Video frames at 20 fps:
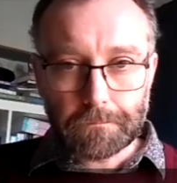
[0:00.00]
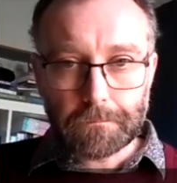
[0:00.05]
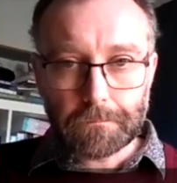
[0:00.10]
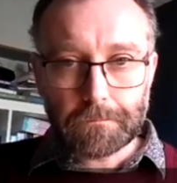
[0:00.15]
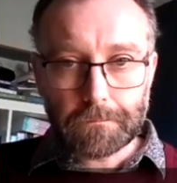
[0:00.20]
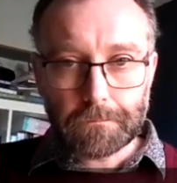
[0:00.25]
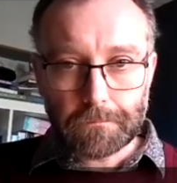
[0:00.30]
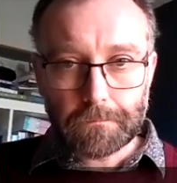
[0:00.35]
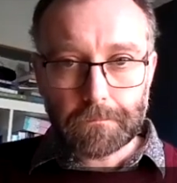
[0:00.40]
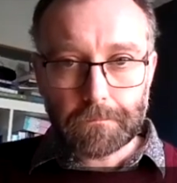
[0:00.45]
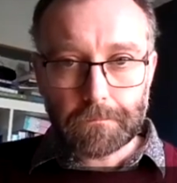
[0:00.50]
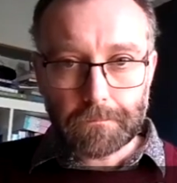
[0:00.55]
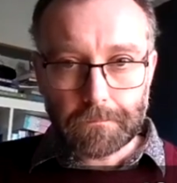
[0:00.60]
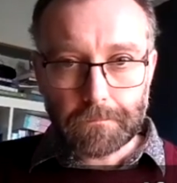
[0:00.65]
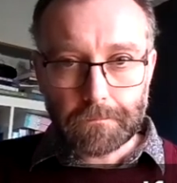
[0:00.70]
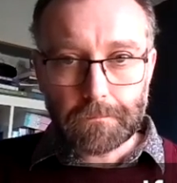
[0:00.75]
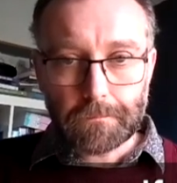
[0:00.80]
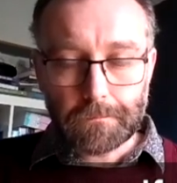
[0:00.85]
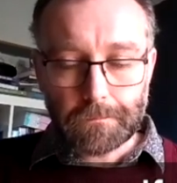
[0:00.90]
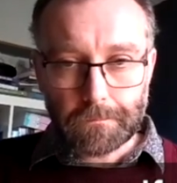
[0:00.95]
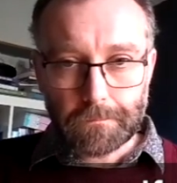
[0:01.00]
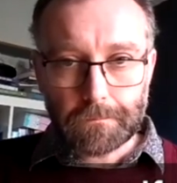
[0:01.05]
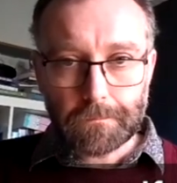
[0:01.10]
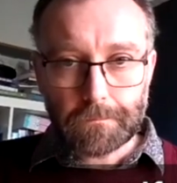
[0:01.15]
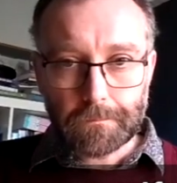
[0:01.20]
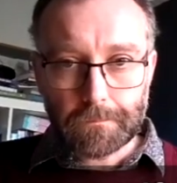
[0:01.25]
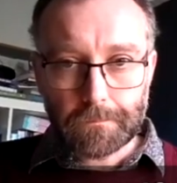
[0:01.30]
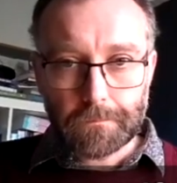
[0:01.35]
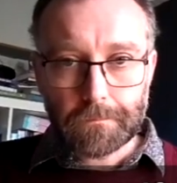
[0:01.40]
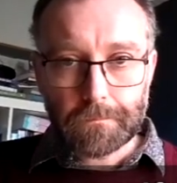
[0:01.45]

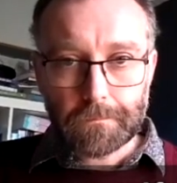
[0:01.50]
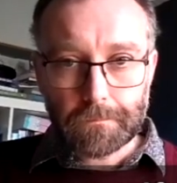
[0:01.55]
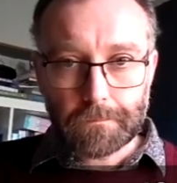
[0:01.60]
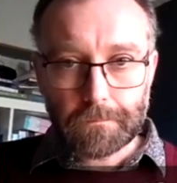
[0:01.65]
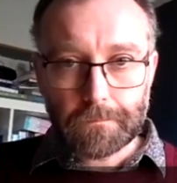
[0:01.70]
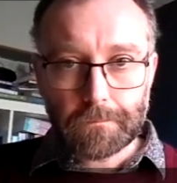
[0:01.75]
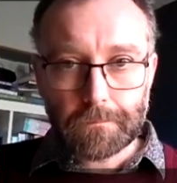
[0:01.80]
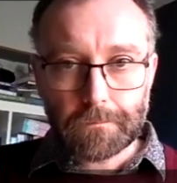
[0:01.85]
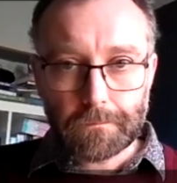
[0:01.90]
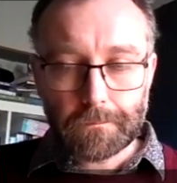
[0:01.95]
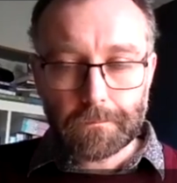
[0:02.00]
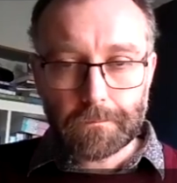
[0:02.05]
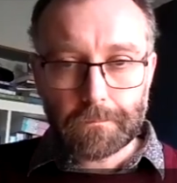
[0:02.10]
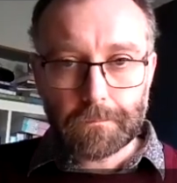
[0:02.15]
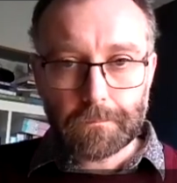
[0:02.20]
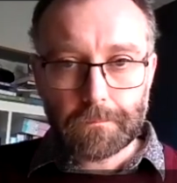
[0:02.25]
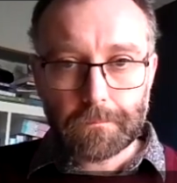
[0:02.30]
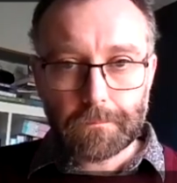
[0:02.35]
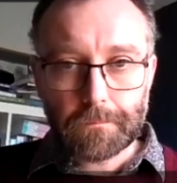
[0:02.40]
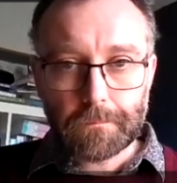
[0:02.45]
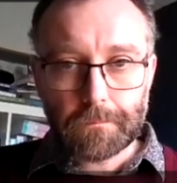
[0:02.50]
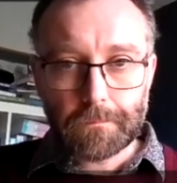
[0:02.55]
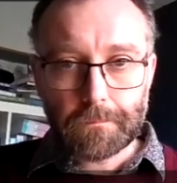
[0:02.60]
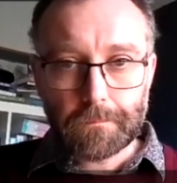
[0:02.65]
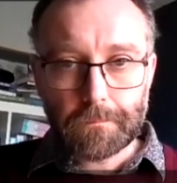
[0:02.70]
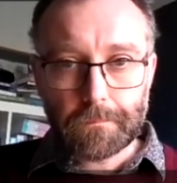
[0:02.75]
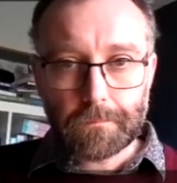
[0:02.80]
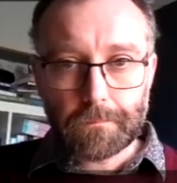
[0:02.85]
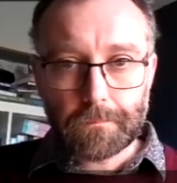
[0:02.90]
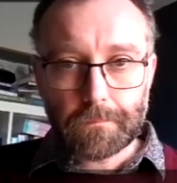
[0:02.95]

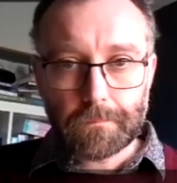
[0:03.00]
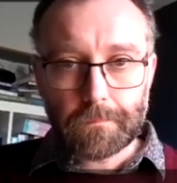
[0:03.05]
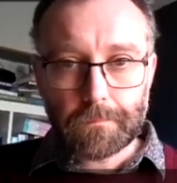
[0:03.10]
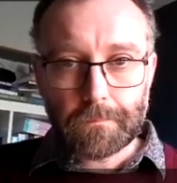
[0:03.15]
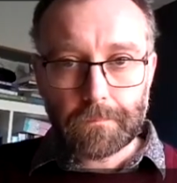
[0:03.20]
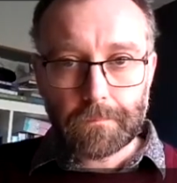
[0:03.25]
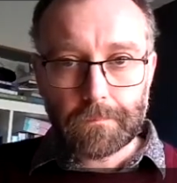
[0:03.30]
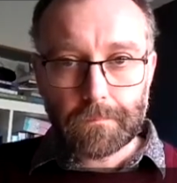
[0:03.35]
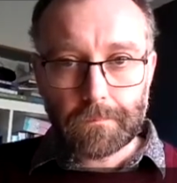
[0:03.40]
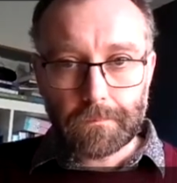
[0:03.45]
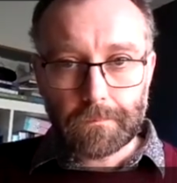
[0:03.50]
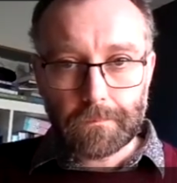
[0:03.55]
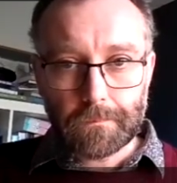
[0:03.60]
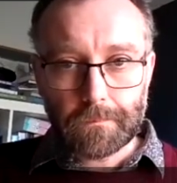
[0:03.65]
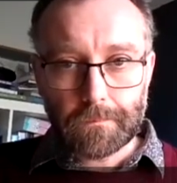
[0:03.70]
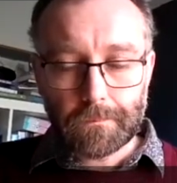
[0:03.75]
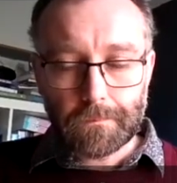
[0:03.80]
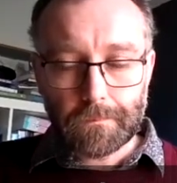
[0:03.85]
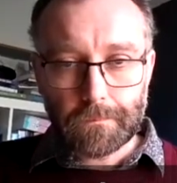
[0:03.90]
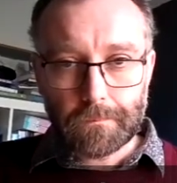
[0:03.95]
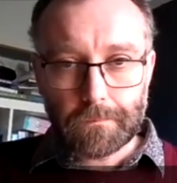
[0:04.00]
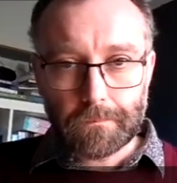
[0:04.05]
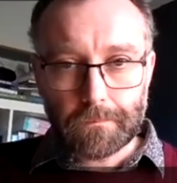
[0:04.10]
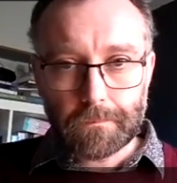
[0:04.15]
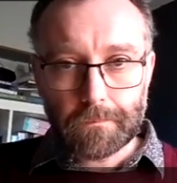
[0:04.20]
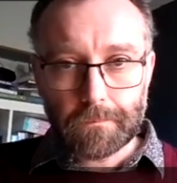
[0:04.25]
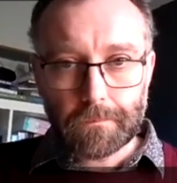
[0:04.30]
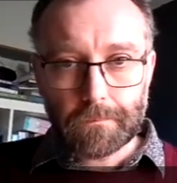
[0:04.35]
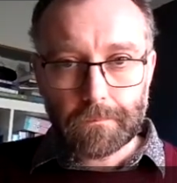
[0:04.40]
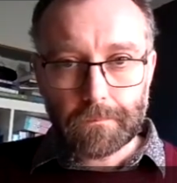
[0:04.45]

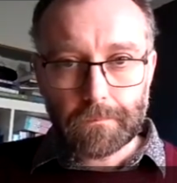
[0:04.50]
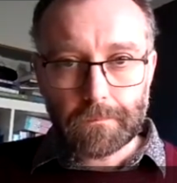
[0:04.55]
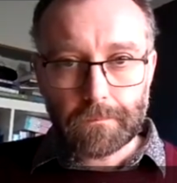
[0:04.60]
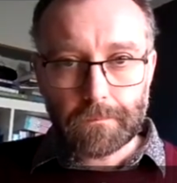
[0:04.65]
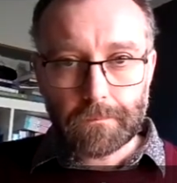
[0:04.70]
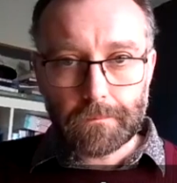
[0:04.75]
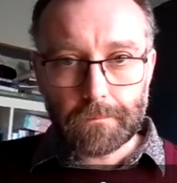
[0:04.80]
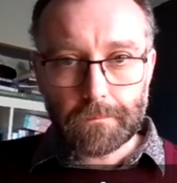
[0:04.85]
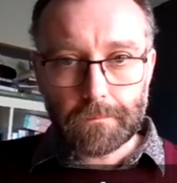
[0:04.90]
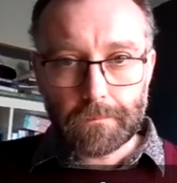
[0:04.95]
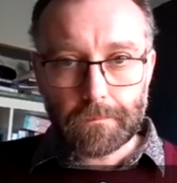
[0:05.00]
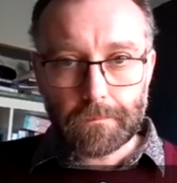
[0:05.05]
(not speaking)